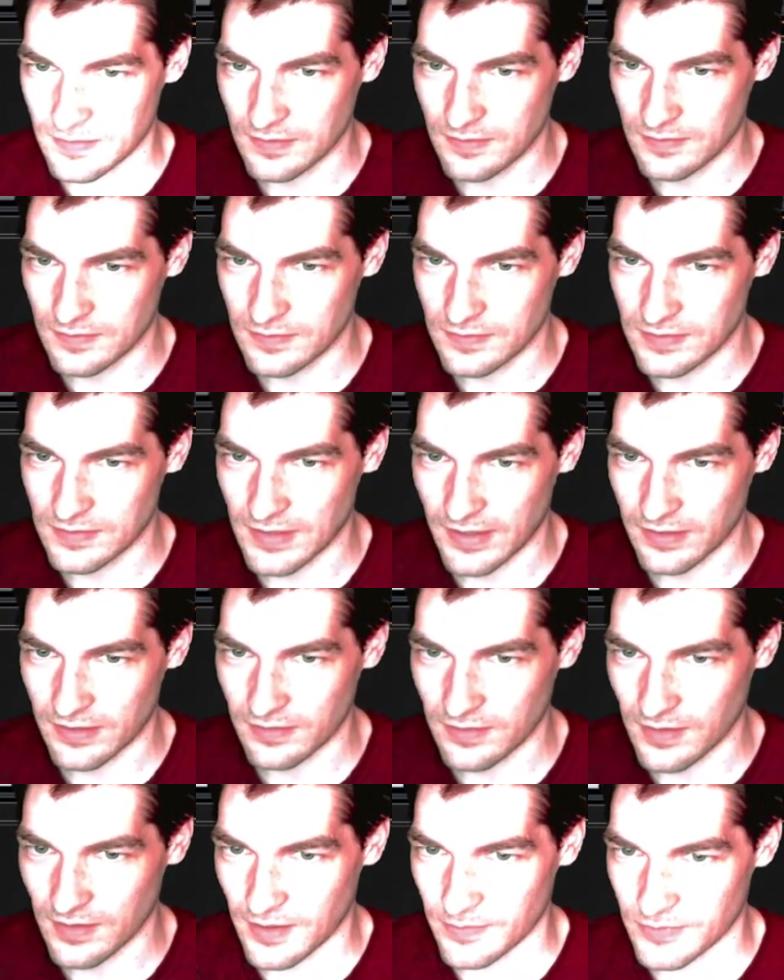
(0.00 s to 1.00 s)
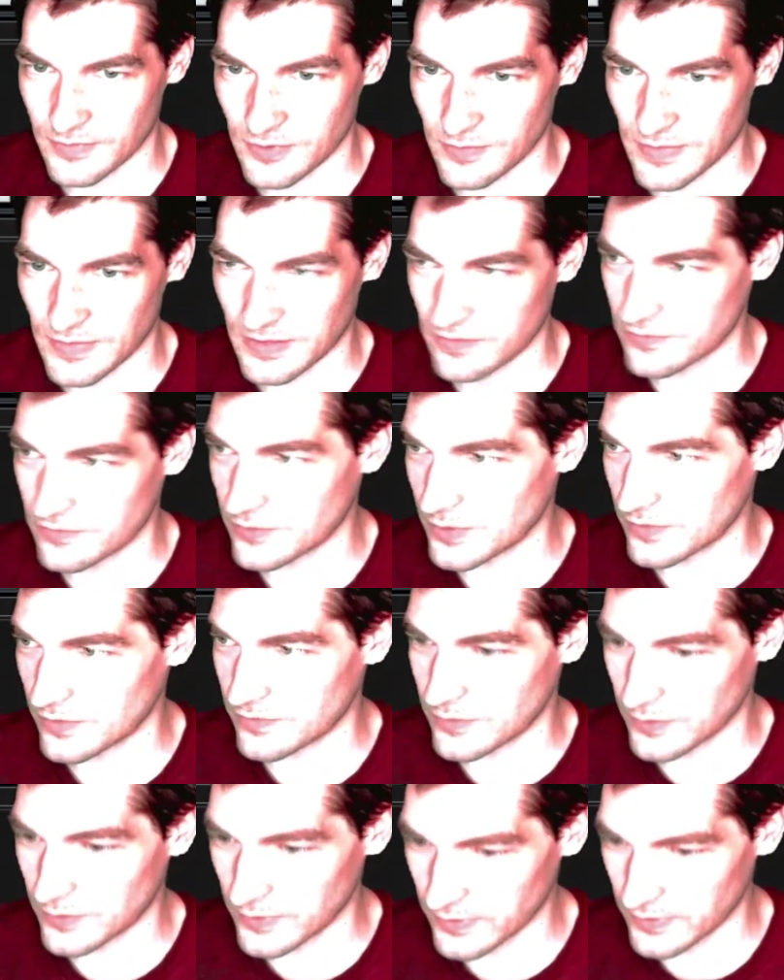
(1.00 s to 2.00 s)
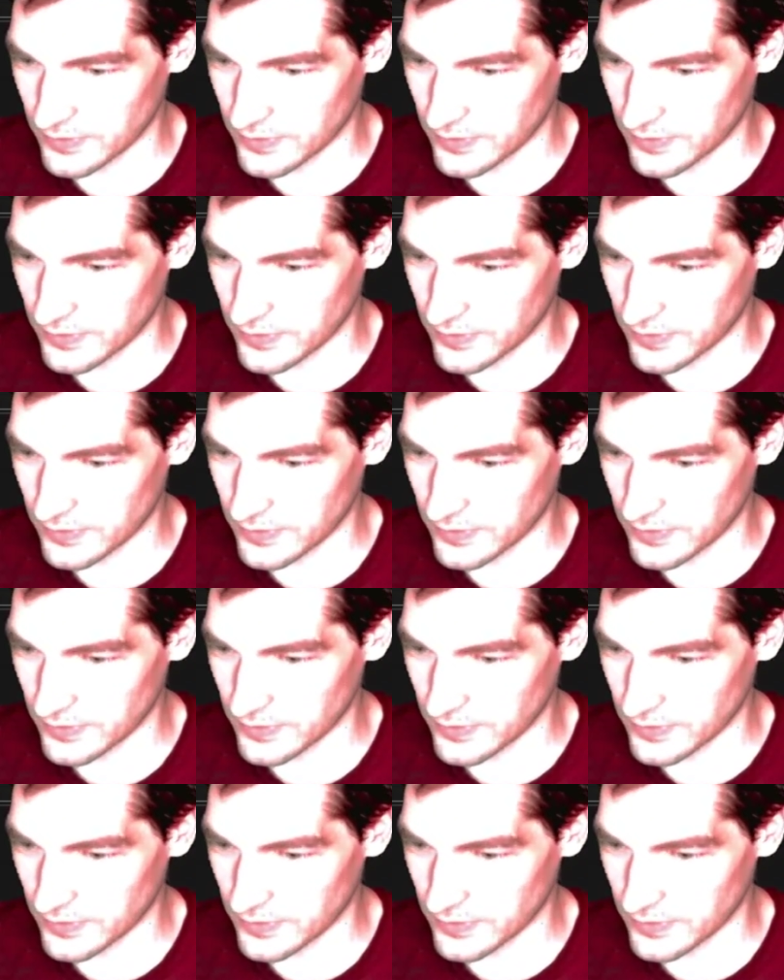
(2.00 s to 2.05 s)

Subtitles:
sack a Thopter, make a 4/4.